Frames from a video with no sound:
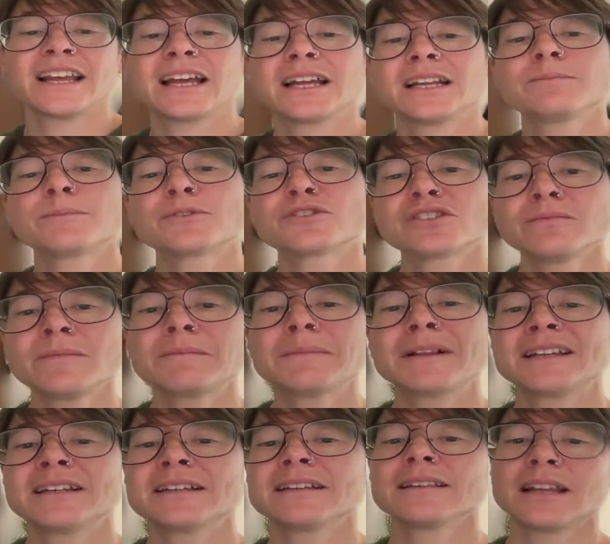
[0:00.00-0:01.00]
and
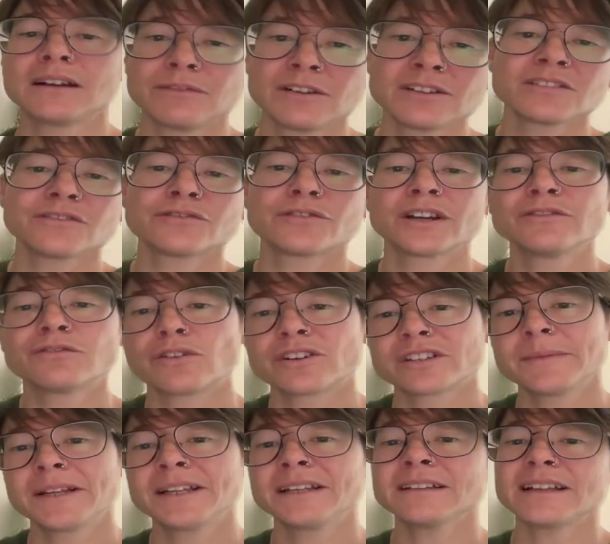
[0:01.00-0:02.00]
presumably levels of
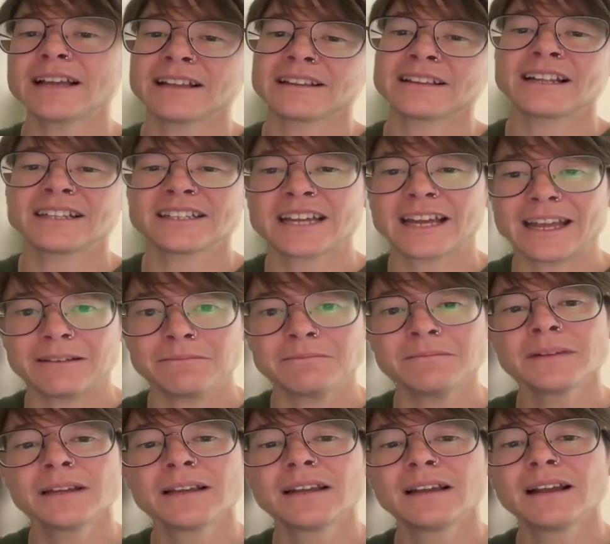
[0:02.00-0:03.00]
reinforcement at that
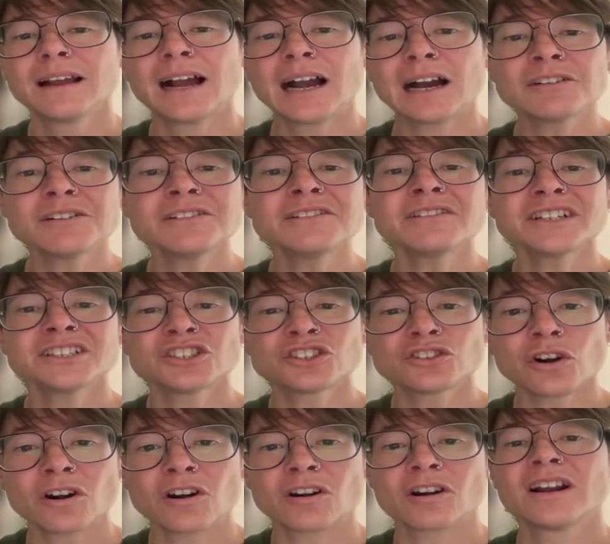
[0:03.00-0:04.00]
time, how do you
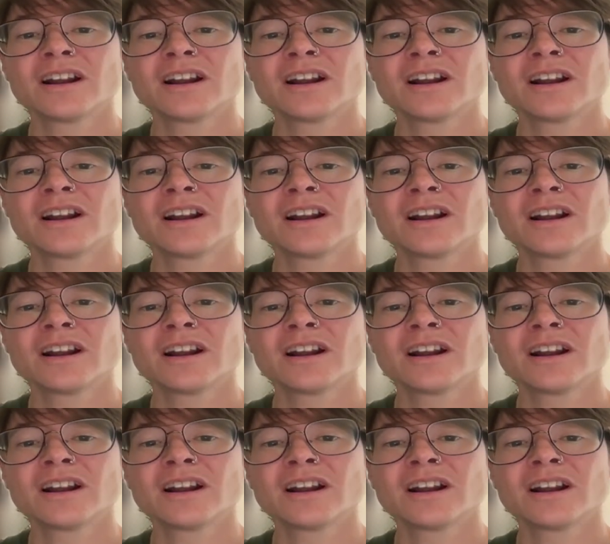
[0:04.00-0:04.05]
ensure